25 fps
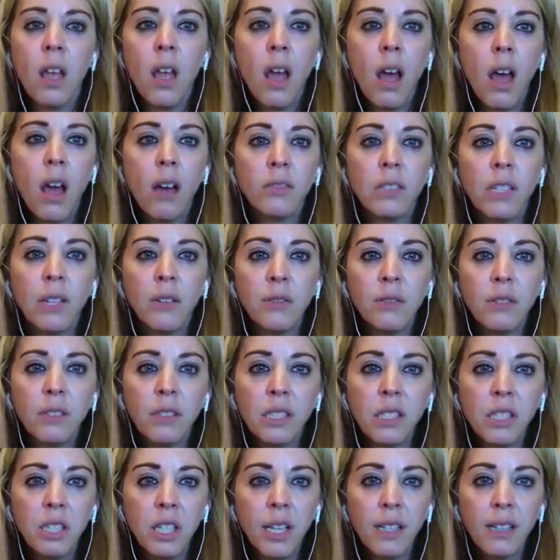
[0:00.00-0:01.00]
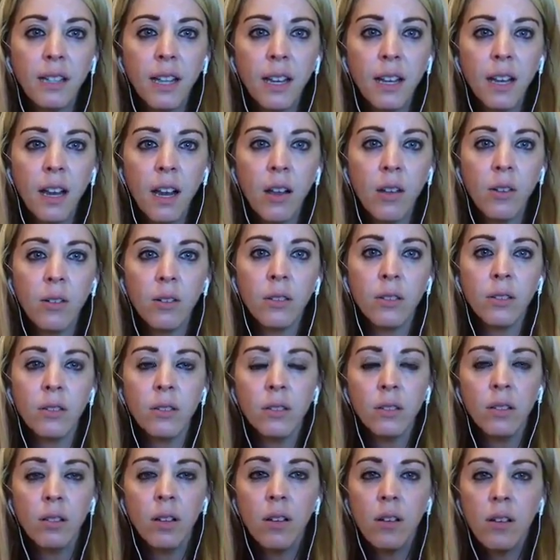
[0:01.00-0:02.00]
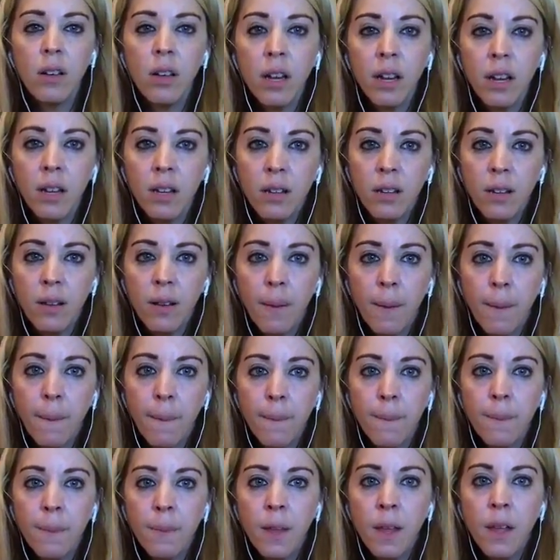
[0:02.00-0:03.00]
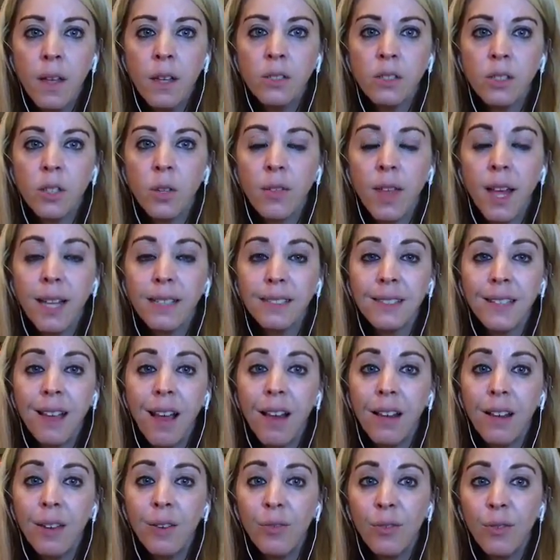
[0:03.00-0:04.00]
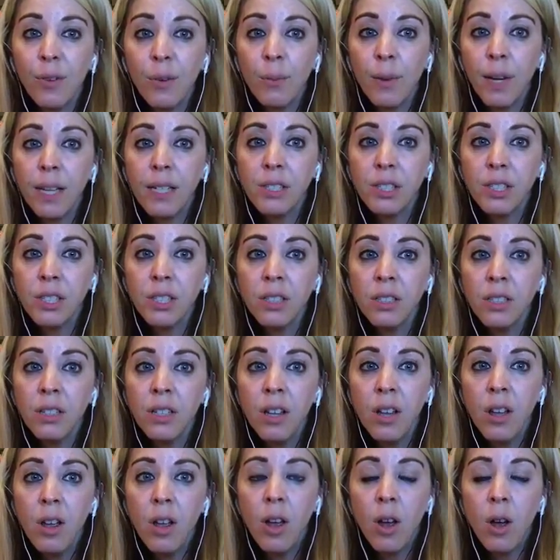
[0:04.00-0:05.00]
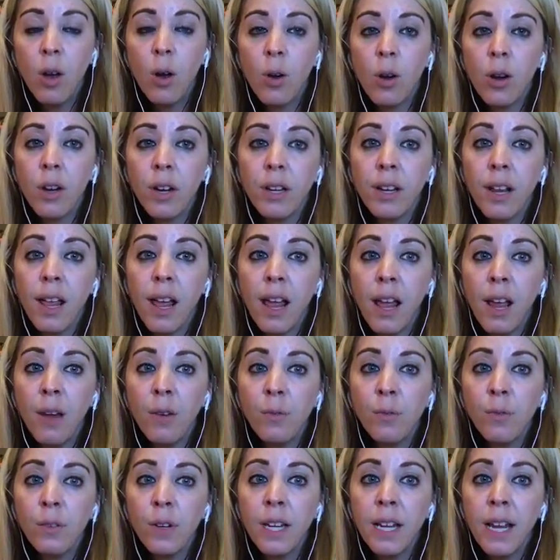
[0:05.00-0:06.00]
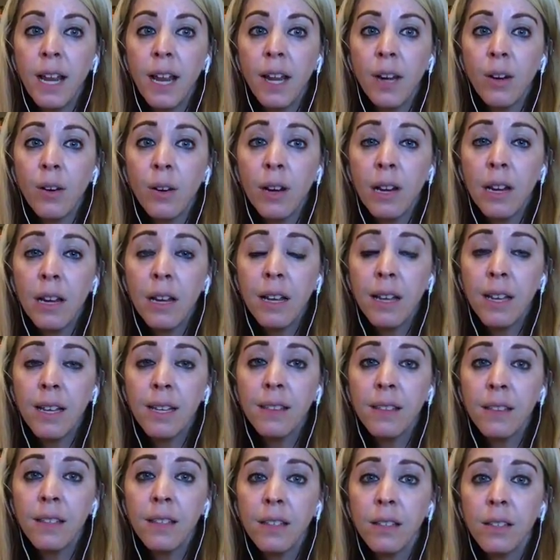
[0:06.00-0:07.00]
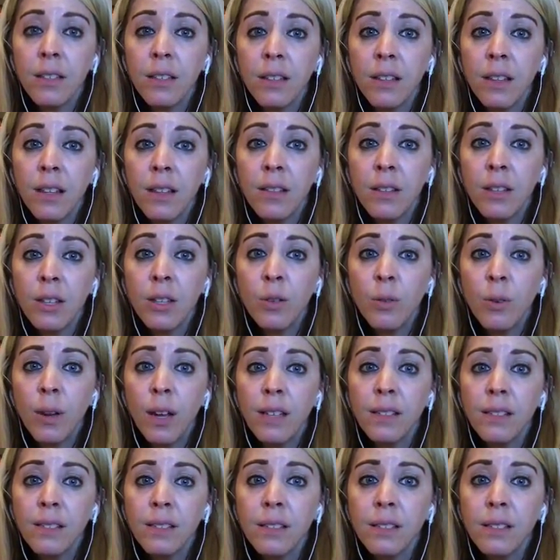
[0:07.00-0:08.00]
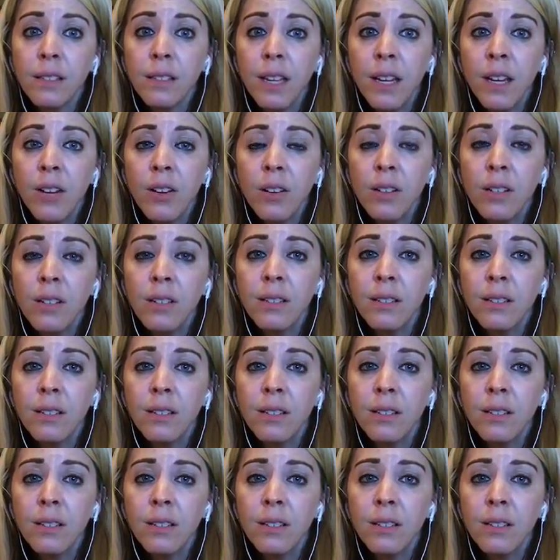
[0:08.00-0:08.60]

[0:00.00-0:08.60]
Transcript: I'll definitely check that out. Okay. So that's got information on every area in the U.S., Aaron?